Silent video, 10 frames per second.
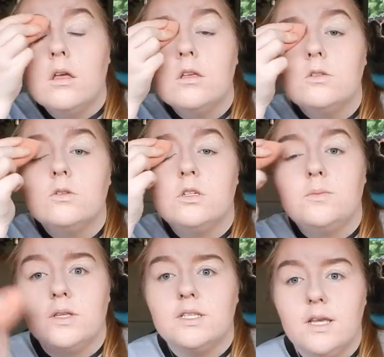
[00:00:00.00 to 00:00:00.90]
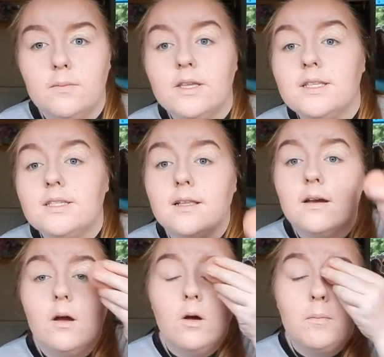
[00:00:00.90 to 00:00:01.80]
So I'll just put the same
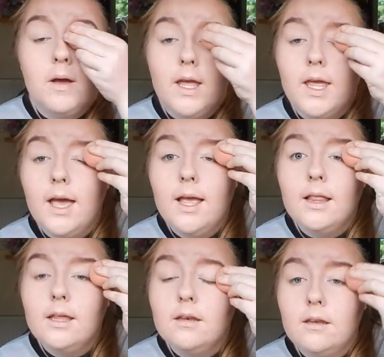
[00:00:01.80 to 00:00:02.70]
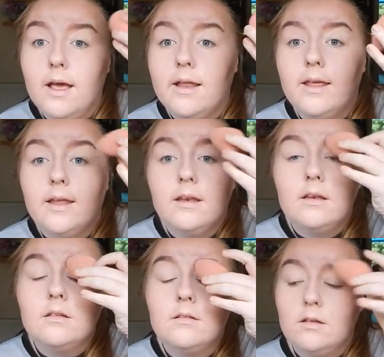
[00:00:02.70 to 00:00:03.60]
concealer on my eyelid and then,
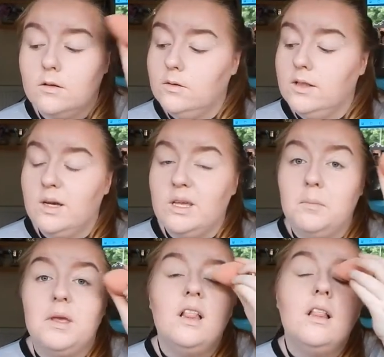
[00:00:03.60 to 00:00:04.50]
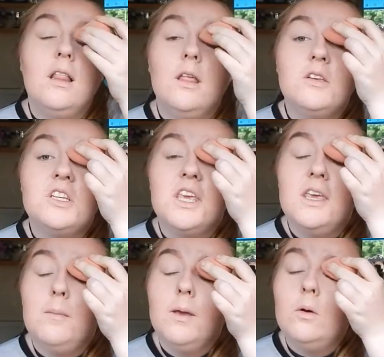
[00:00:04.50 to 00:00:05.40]
oh, little
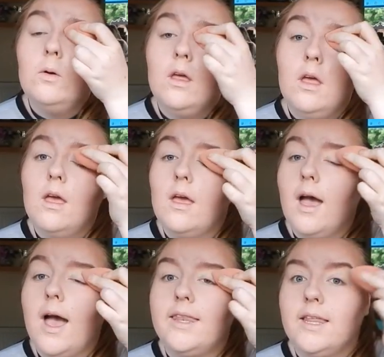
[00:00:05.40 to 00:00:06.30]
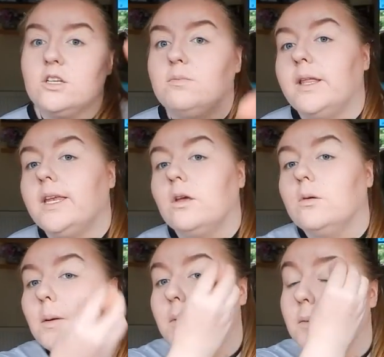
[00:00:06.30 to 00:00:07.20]
cheeky email. And then I just blend it out in
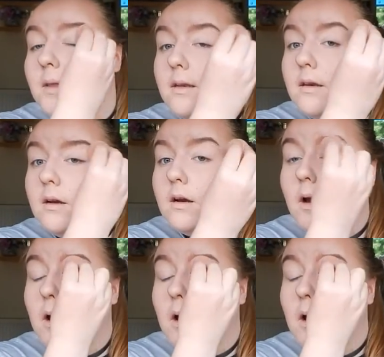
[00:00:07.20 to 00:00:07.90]
my beauty blender.